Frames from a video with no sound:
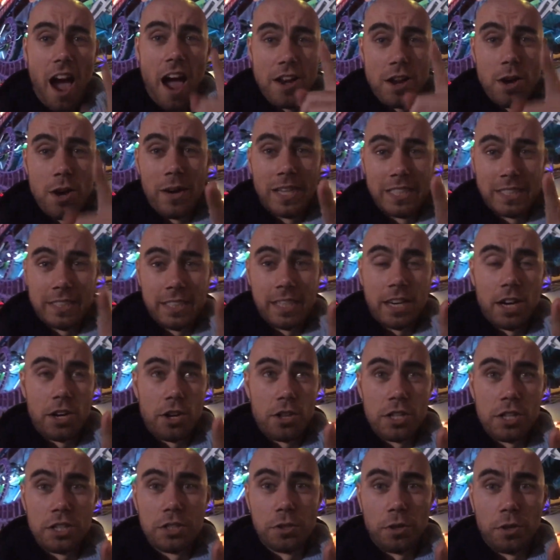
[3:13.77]
I know I said I'd
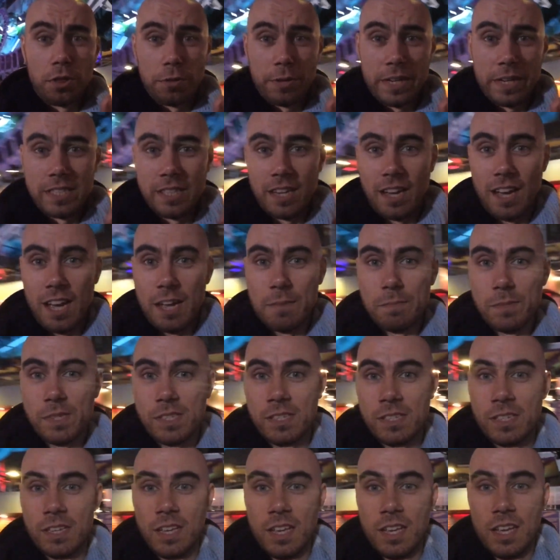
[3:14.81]
only do three
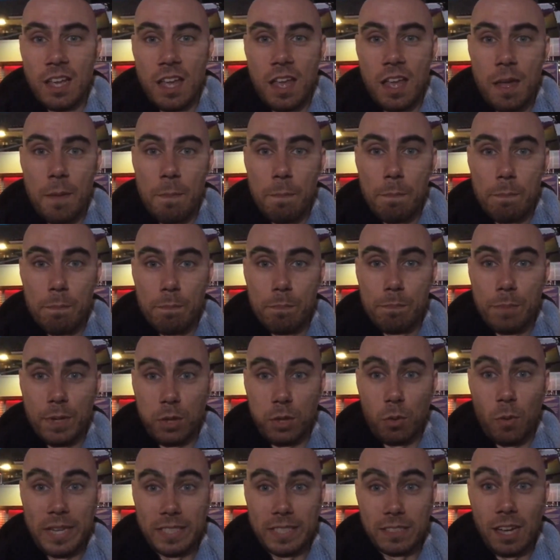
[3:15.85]
times, but
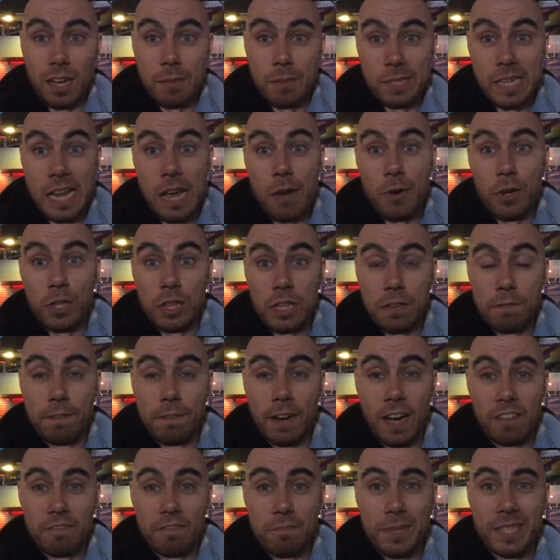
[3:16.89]
the wait time's now only
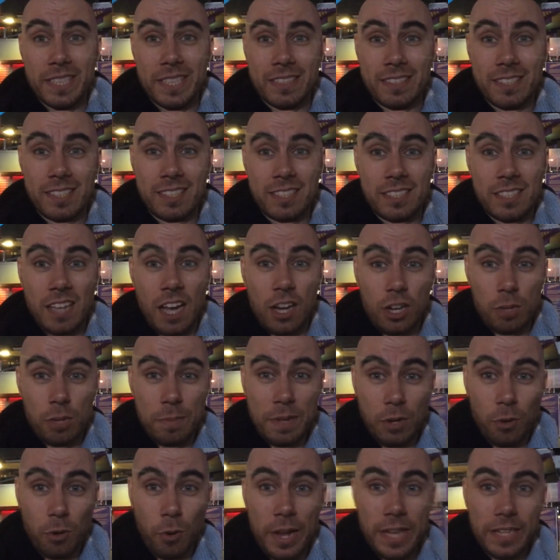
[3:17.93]
five minutes. I gotta
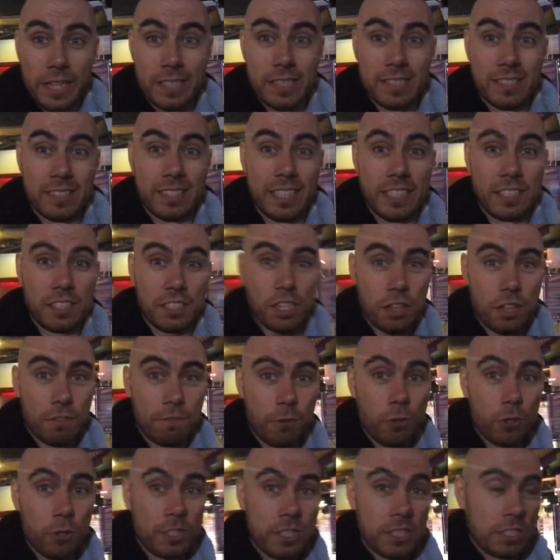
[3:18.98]
be quick because Season of the
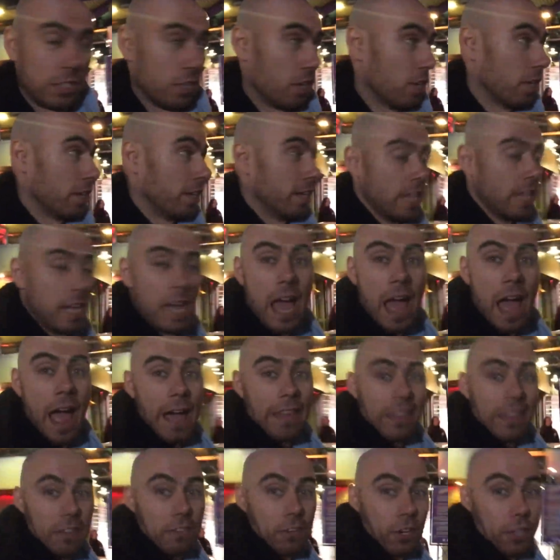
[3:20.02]
Force is on
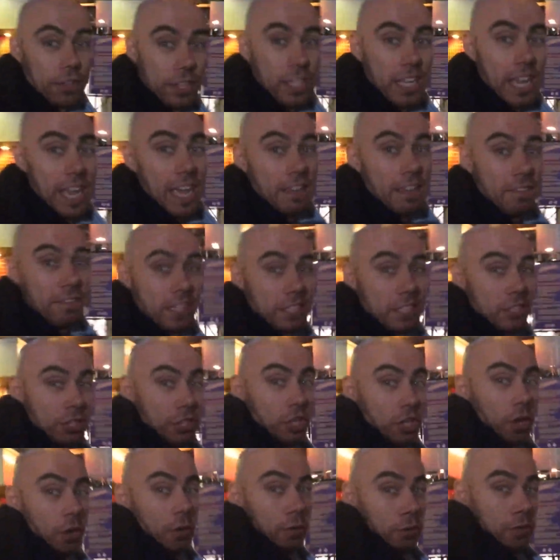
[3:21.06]
and they've got the evening
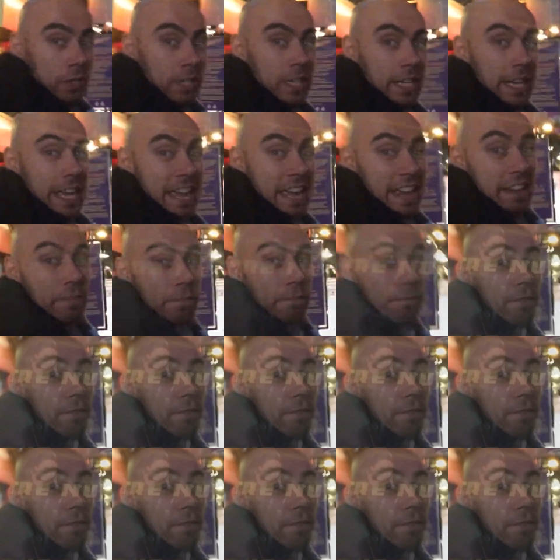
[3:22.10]
show in